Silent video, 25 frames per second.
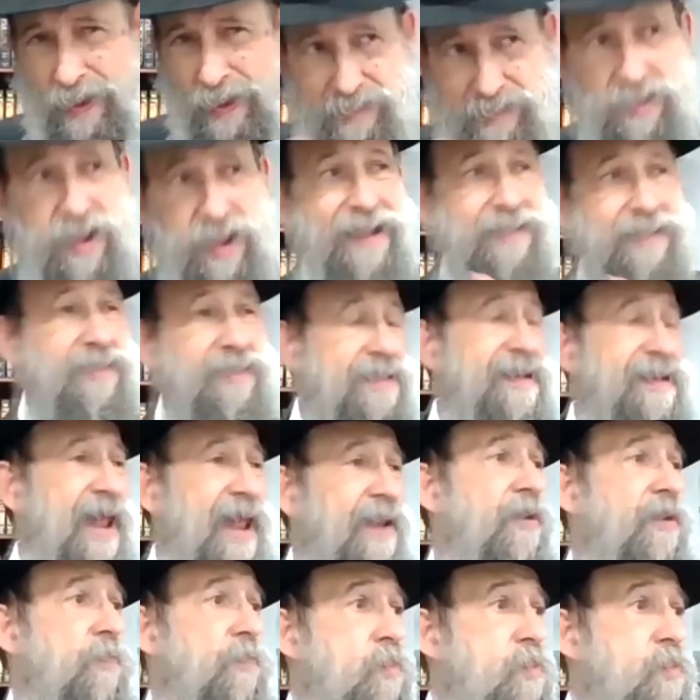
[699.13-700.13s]
so it's
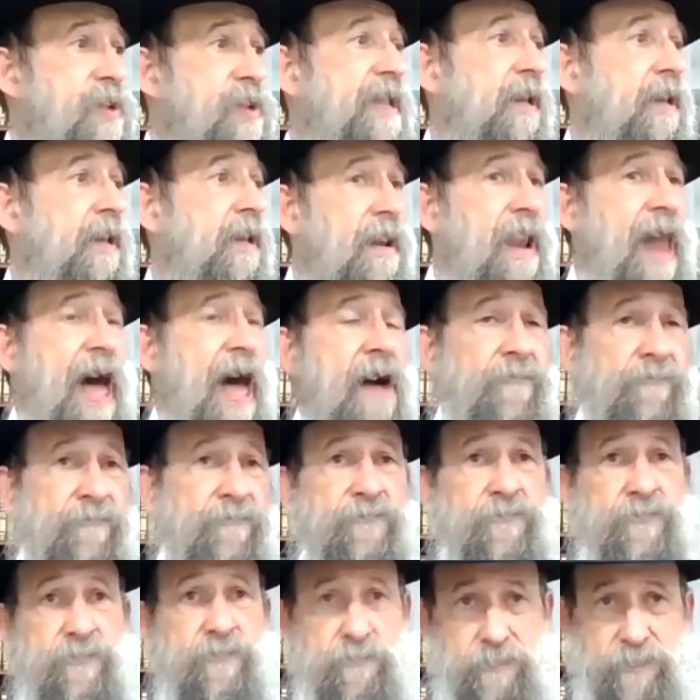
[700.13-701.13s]
not a real love.
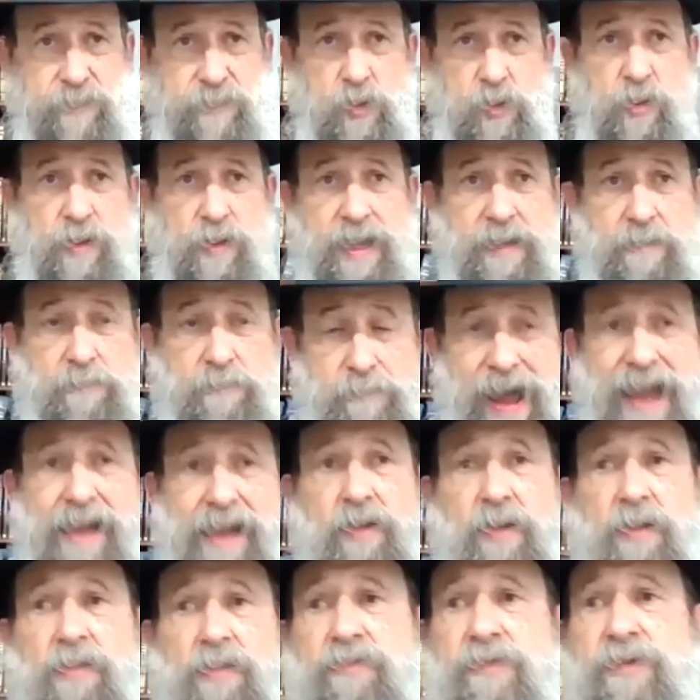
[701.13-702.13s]
You don't get
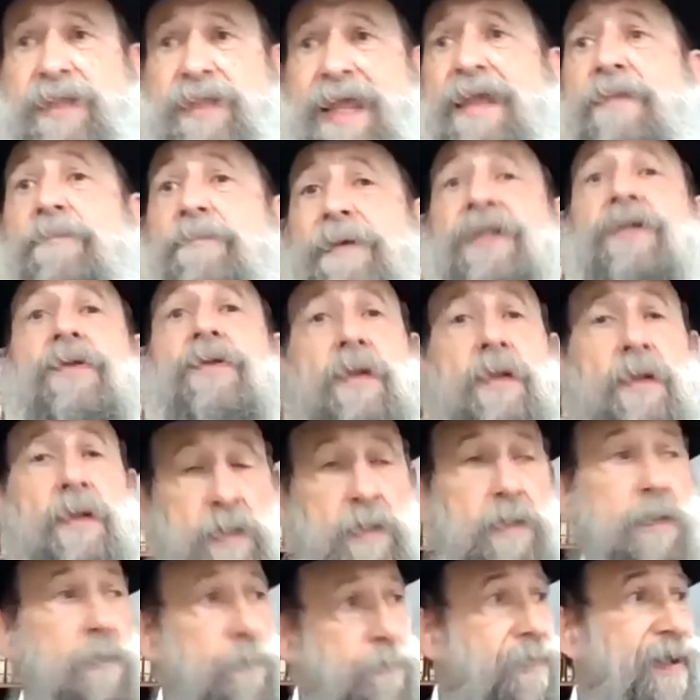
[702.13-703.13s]
malchus for that, but
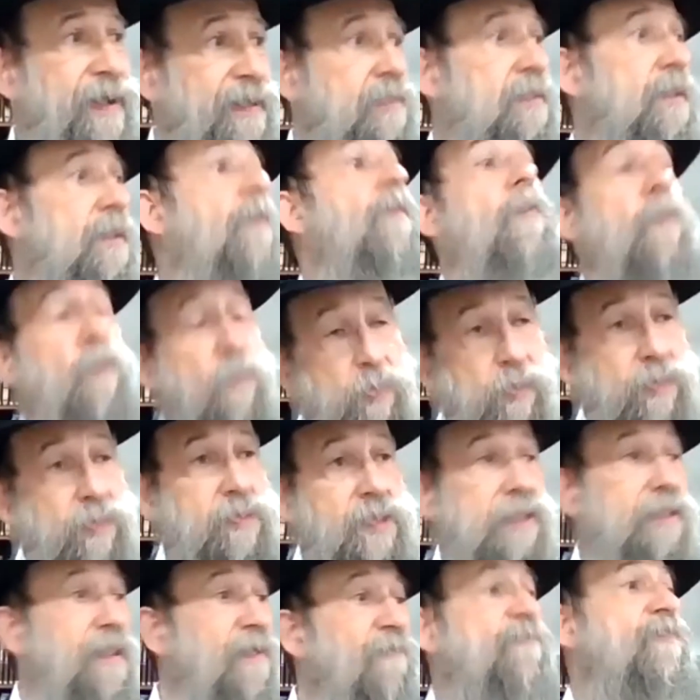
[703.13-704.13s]

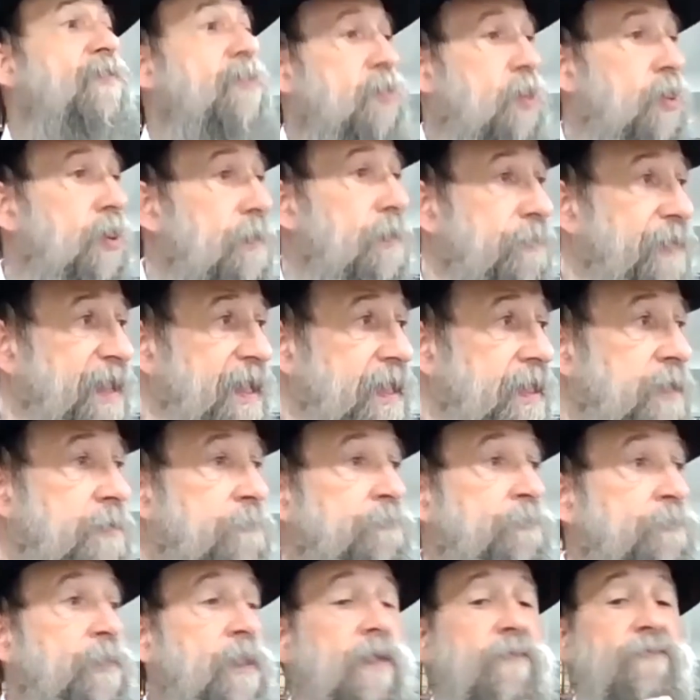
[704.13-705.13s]
the difference is going to
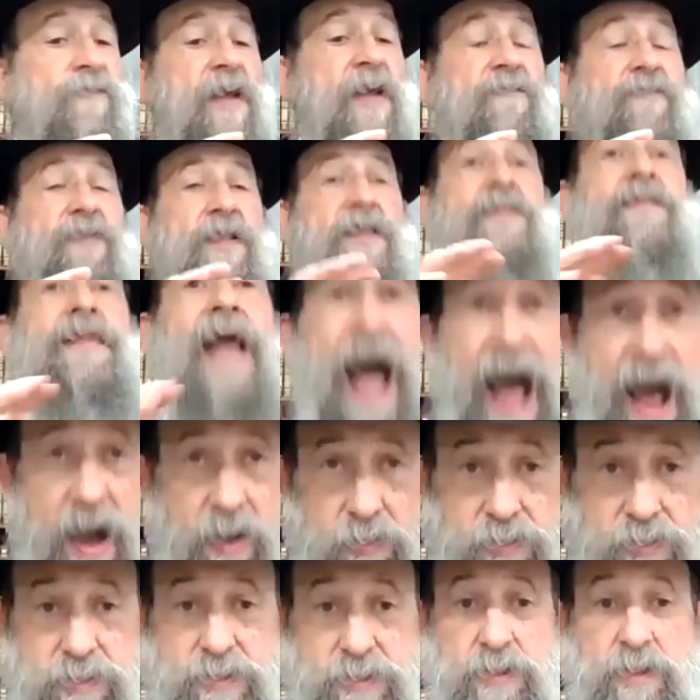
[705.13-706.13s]
be if you have a
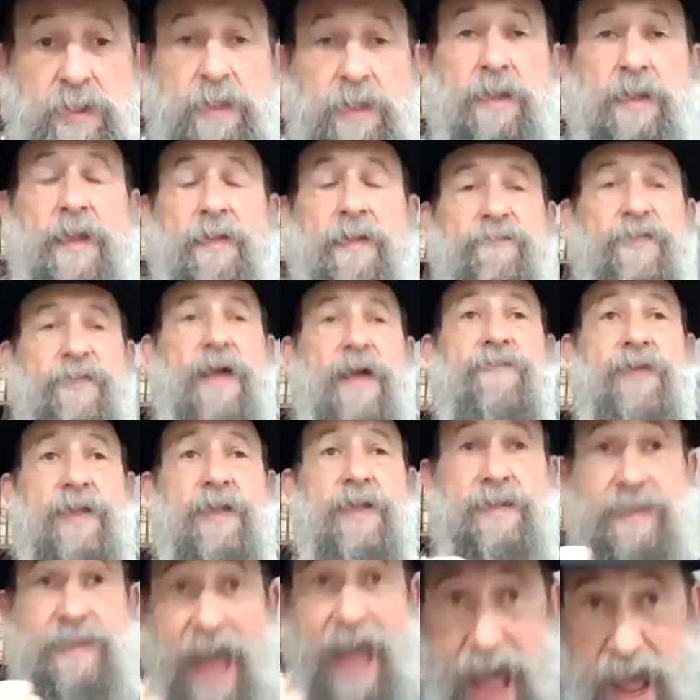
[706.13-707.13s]
doubt if
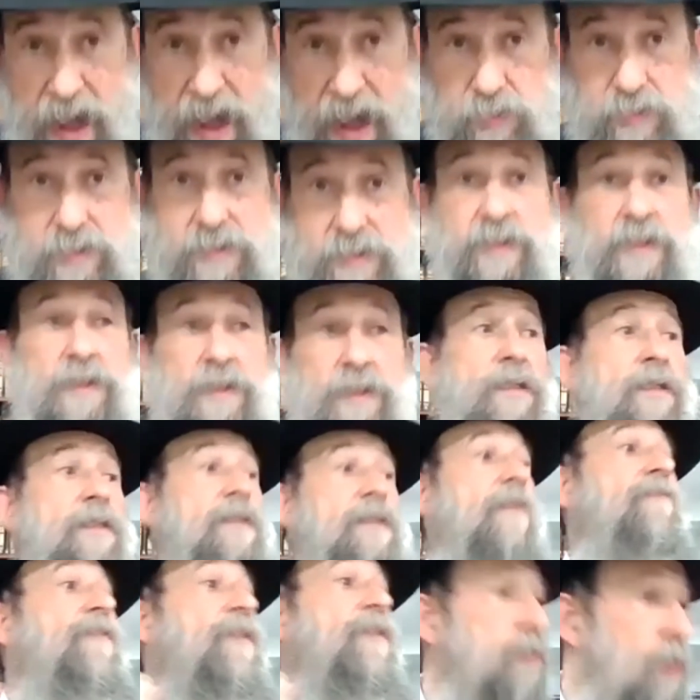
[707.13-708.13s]

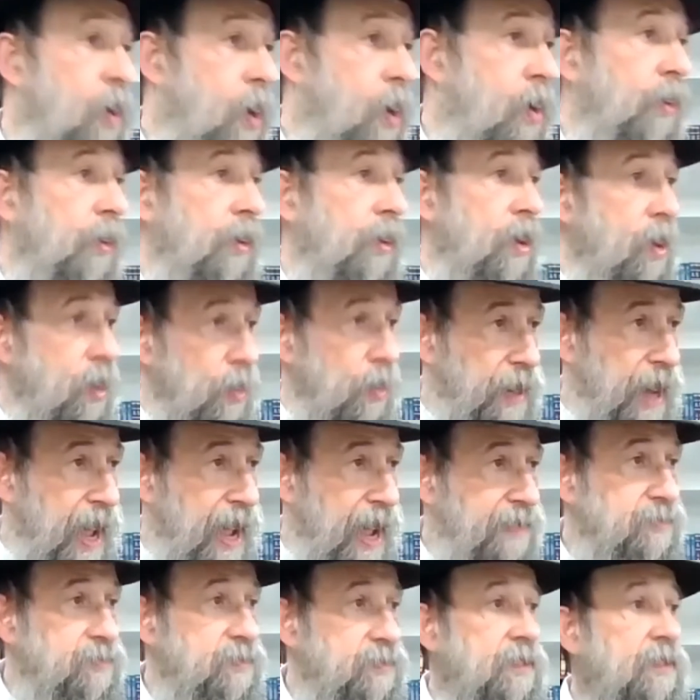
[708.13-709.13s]
it's Orla or
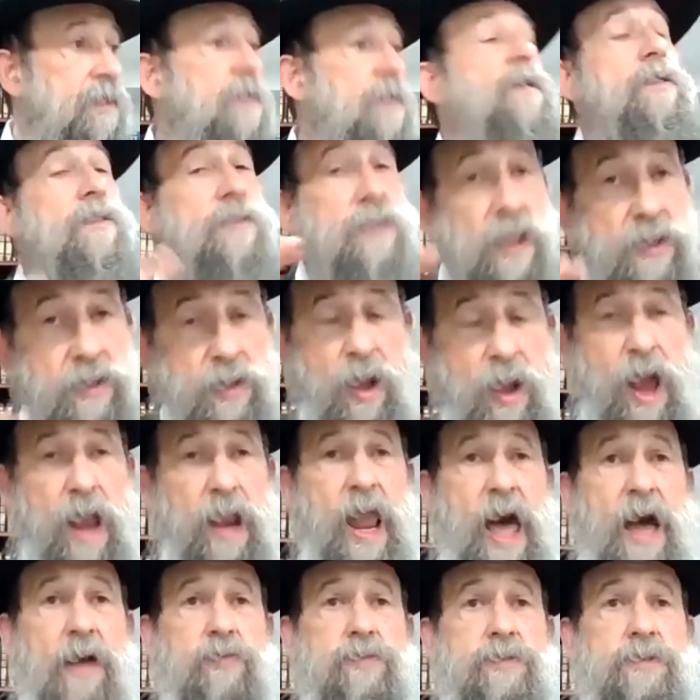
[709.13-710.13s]
not, then you're
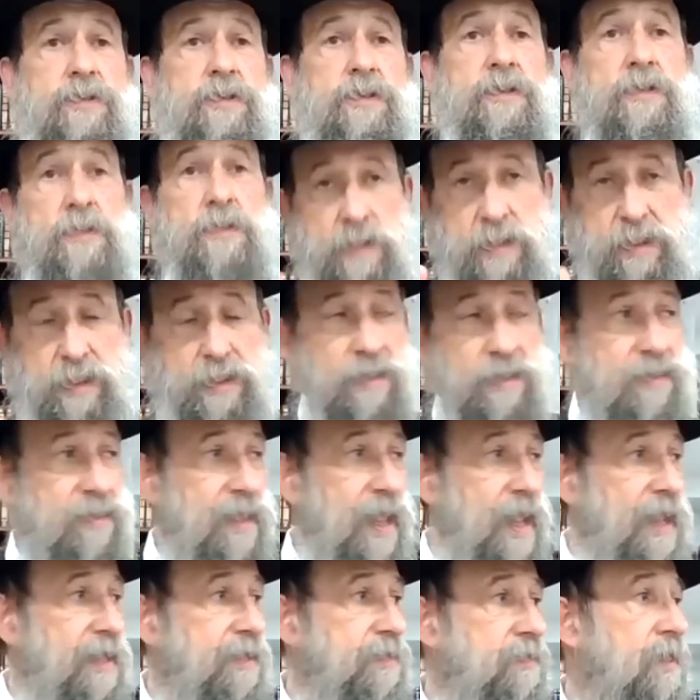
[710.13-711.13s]
allowed. You
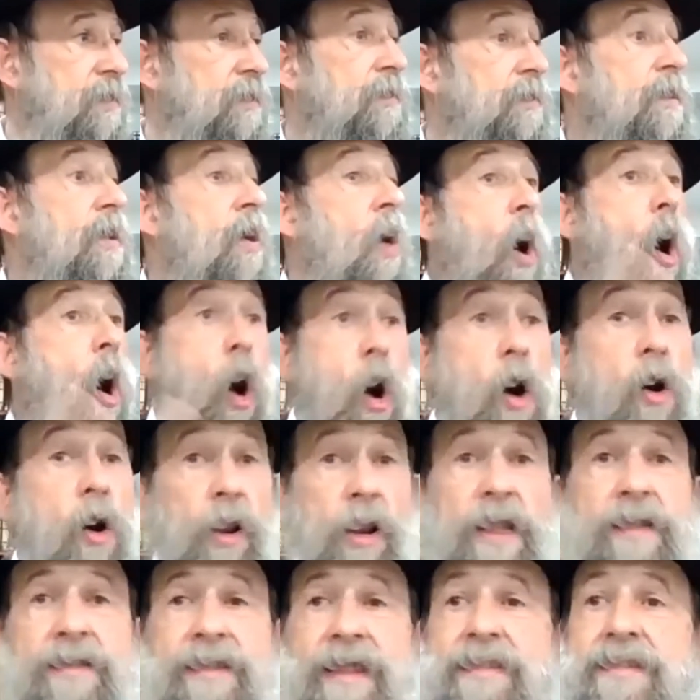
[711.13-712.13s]
understand?
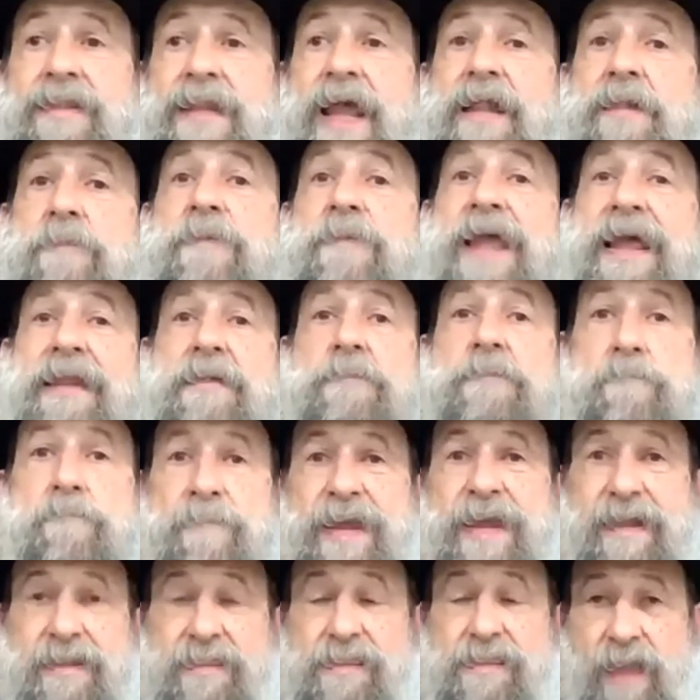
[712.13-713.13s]
Orla does not get
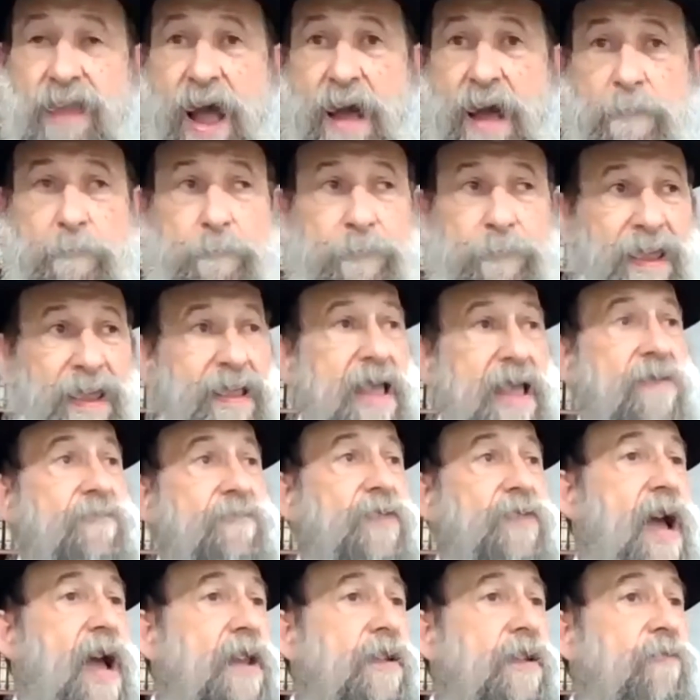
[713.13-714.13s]
mixed up like
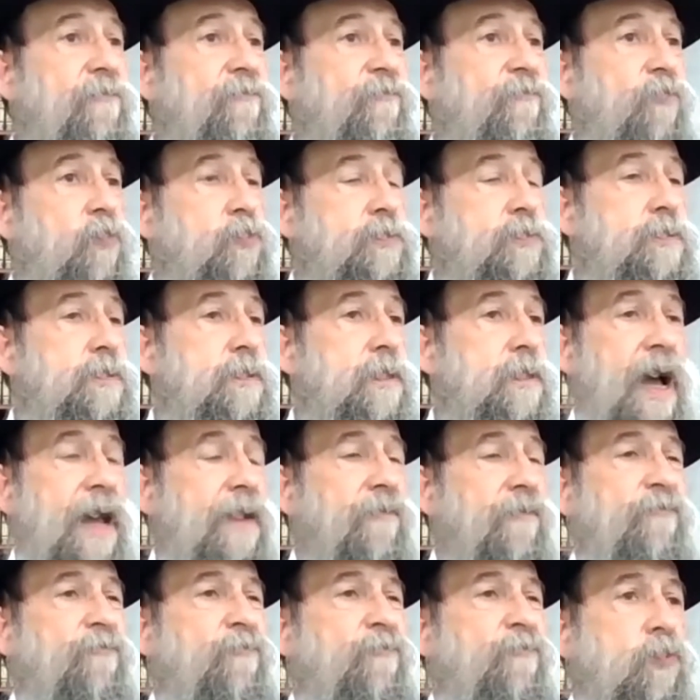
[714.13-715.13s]
every other food.
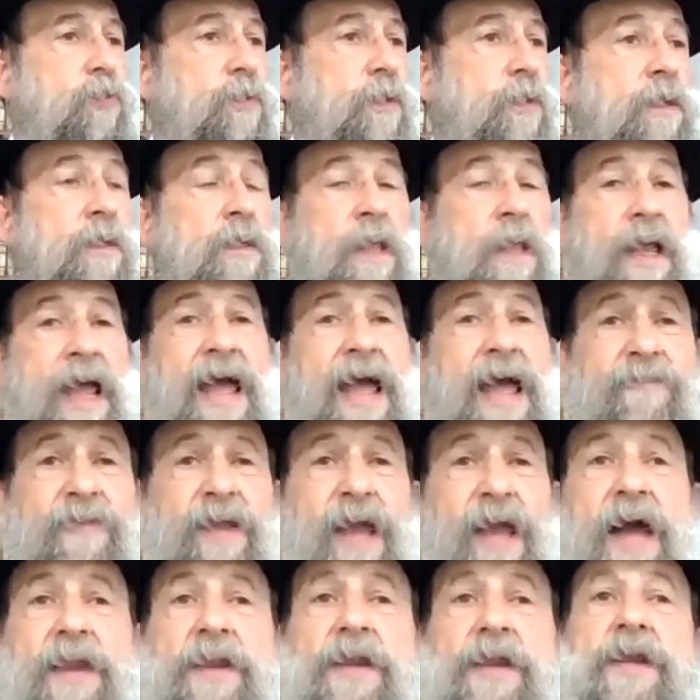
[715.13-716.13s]
Every
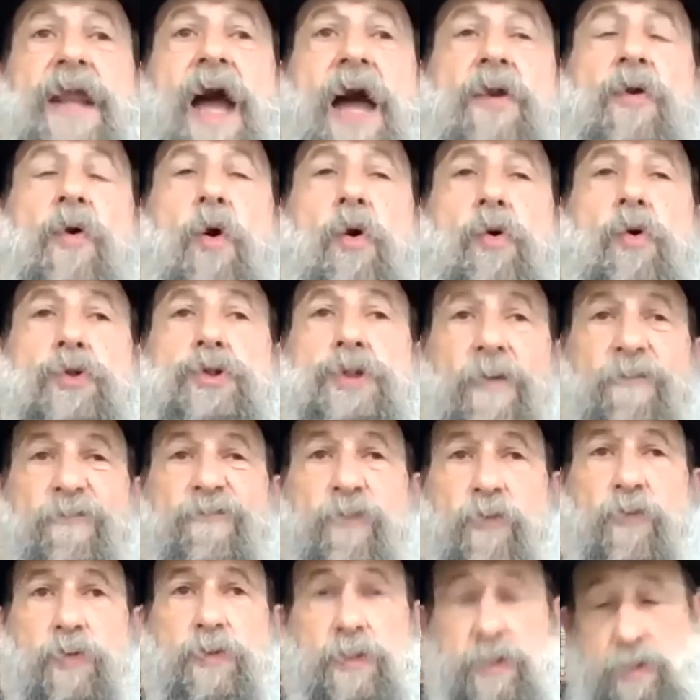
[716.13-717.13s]
other non-kosher
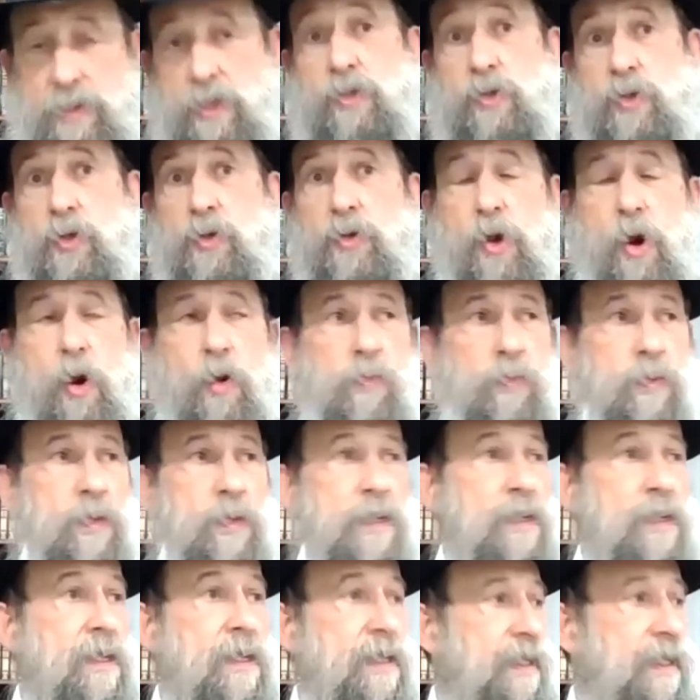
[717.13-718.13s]
food that you know
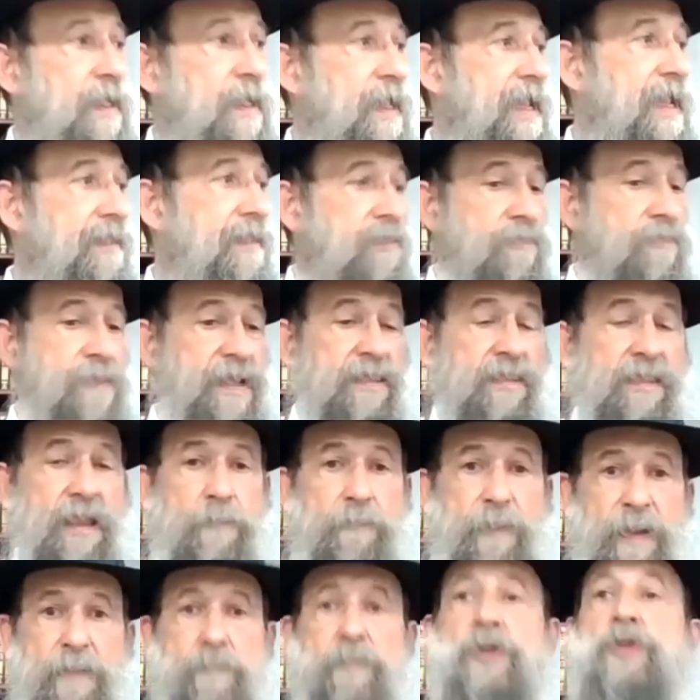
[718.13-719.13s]
either gets mixed
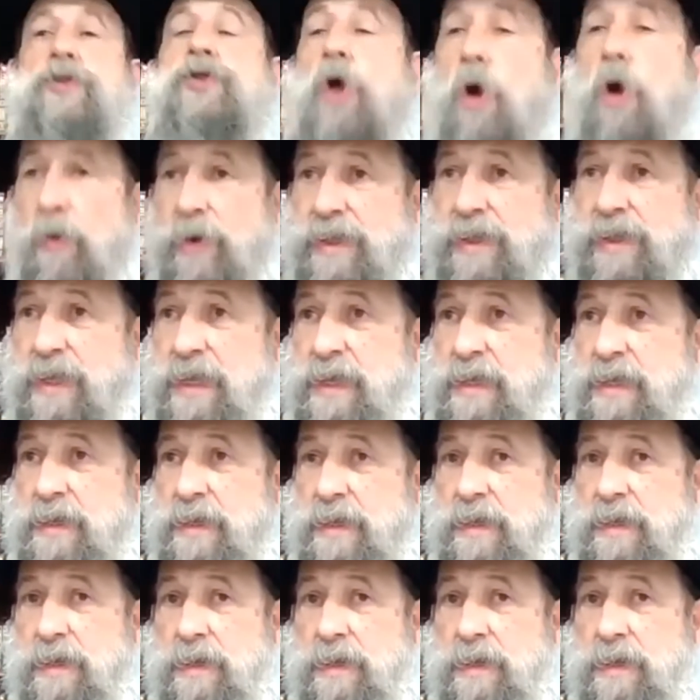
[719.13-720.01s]
up by majority,